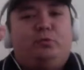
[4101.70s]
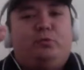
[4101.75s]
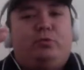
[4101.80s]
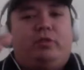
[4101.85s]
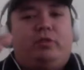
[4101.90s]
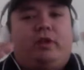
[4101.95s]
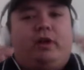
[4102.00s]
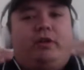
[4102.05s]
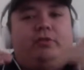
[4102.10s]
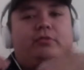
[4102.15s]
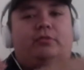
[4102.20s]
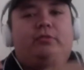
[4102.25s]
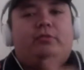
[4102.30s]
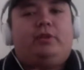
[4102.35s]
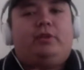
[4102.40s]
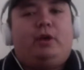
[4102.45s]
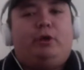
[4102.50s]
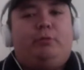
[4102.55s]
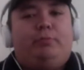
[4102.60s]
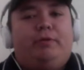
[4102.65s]
it out to
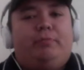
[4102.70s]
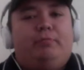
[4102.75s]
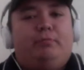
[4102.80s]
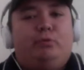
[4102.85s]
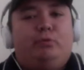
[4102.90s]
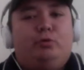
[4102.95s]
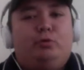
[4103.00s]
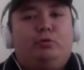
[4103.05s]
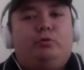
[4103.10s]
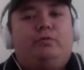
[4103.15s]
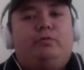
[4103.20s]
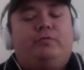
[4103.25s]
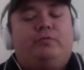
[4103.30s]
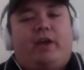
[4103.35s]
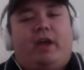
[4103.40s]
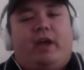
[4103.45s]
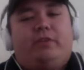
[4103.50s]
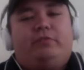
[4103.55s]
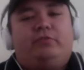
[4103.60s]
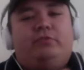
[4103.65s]
help it move
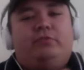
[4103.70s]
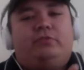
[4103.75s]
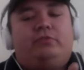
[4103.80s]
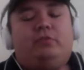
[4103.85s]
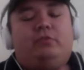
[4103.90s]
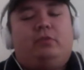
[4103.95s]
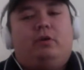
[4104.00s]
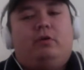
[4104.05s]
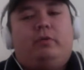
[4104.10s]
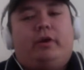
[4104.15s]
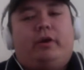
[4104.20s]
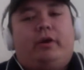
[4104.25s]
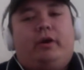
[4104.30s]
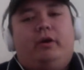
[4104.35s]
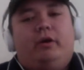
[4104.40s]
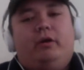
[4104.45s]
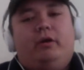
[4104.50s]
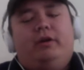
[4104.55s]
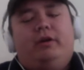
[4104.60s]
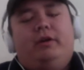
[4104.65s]
faster,
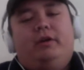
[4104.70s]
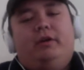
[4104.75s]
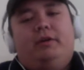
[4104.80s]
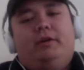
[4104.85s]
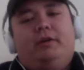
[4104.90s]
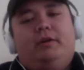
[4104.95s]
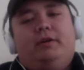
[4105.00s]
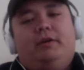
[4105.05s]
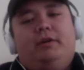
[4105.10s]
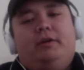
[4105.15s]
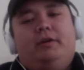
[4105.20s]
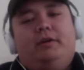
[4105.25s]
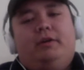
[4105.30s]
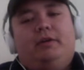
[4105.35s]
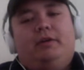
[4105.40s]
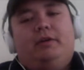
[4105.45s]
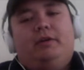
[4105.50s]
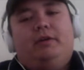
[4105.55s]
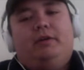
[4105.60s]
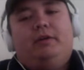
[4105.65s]
slower. Because
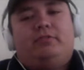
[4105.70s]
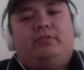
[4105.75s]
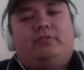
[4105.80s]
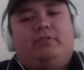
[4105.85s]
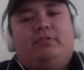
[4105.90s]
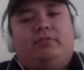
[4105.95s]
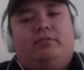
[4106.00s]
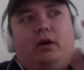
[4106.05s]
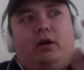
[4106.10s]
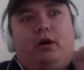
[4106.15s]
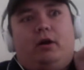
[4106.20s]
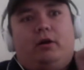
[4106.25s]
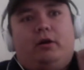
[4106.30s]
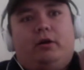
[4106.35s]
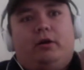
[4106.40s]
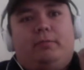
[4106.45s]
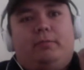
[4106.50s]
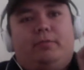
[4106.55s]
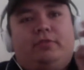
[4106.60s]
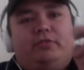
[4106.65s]
the ice is not
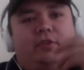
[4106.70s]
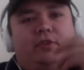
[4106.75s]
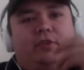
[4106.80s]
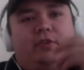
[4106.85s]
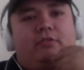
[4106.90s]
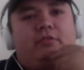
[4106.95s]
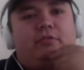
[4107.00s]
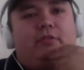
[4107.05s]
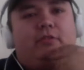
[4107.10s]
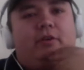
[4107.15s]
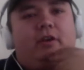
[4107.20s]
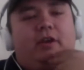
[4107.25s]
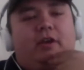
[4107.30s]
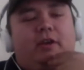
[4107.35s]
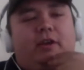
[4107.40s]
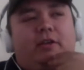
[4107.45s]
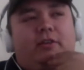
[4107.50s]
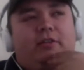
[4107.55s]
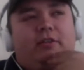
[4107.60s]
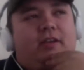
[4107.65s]
100%. So
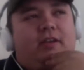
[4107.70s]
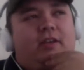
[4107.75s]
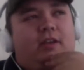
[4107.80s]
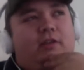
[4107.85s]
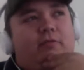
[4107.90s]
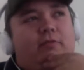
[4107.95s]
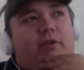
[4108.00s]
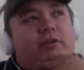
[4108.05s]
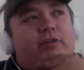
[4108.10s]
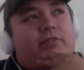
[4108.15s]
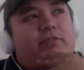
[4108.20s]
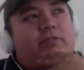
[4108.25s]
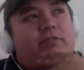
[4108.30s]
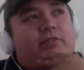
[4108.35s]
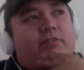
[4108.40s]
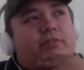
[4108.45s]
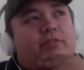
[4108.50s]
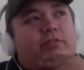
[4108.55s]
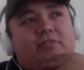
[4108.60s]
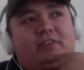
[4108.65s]
there,
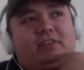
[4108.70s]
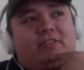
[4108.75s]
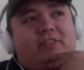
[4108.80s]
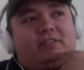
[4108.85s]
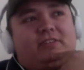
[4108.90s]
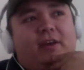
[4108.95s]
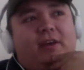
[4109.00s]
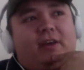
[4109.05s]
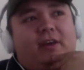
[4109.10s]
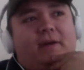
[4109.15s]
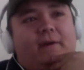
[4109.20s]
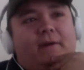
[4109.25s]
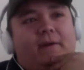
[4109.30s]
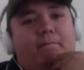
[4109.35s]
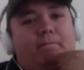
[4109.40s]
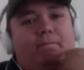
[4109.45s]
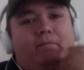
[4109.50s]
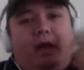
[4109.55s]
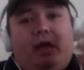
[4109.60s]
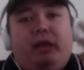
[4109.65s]
anyways, it's I
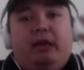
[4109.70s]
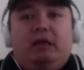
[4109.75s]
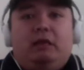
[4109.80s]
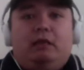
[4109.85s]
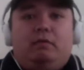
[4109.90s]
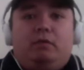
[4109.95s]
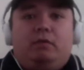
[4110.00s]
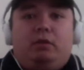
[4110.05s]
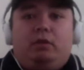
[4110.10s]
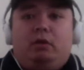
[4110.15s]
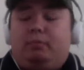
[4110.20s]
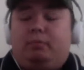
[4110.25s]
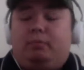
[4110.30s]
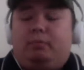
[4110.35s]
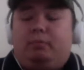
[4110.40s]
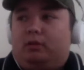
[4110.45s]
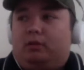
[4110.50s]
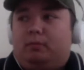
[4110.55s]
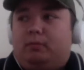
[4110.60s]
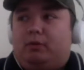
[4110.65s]
didn't even know.
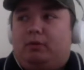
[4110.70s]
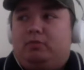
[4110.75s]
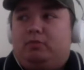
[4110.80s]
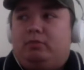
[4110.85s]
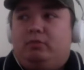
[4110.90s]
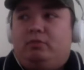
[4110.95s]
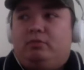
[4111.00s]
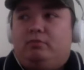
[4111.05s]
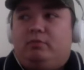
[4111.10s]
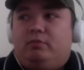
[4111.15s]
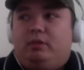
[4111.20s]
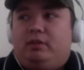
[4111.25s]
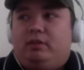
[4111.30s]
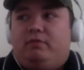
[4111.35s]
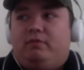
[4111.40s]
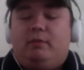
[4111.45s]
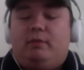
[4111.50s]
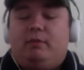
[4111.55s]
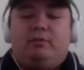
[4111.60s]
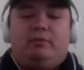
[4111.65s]
Apparently, Minnesota is really
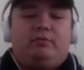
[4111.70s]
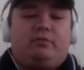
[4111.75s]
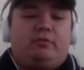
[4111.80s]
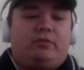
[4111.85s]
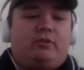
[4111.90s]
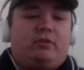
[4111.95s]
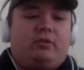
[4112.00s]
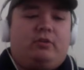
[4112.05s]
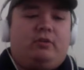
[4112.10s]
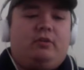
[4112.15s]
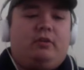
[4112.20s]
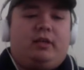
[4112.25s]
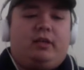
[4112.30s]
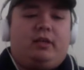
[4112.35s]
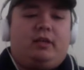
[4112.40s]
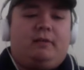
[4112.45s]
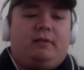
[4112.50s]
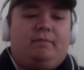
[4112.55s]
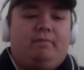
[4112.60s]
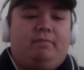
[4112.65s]
famous for
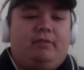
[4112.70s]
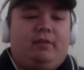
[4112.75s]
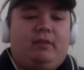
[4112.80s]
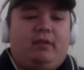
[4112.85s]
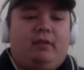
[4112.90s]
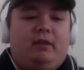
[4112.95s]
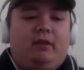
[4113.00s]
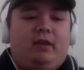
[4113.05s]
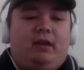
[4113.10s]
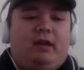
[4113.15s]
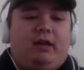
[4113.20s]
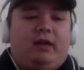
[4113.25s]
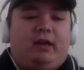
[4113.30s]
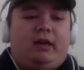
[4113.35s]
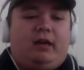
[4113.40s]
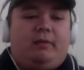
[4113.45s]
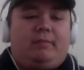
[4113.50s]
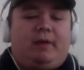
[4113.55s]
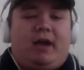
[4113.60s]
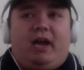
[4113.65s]
curling.
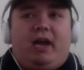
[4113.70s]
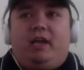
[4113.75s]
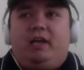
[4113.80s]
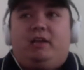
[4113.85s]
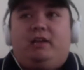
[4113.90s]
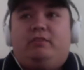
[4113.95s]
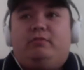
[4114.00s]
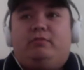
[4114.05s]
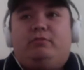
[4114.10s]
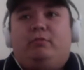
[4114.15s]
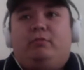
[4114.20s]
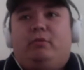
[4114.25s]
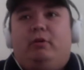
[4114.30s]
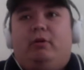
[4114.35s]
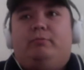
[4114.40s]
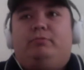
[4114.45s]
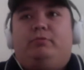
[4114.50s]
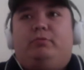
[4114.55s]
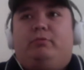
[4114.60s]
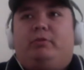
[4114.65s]
I didn't
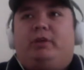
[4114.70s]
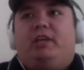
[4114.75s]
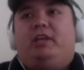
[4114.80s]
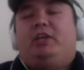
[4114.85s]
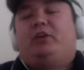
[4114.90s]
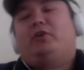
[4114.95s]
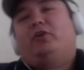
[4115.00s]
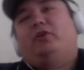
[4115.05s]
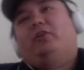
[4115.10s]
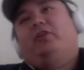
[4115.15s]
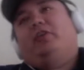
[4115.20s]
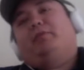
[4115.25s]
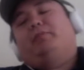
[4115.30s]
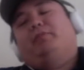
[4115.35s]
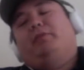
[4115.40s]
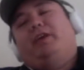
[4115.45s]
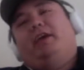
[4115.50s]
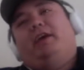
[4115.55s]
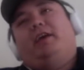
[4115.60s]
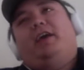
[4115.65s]
grow up doing any
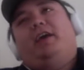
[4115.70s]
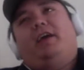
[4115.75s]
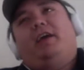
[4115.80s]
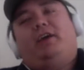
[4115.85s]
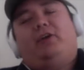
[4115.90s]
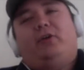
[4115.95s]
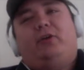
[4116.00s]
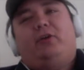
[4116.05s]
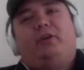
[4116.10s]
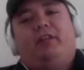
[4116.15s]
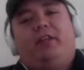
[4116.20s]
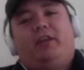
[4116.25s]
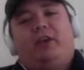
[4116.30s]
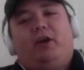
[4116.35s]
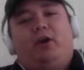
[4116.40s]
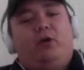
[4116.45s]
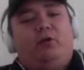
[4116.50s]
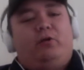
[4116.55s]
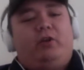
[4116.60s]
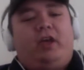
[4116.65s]
curling, but I heard like, oh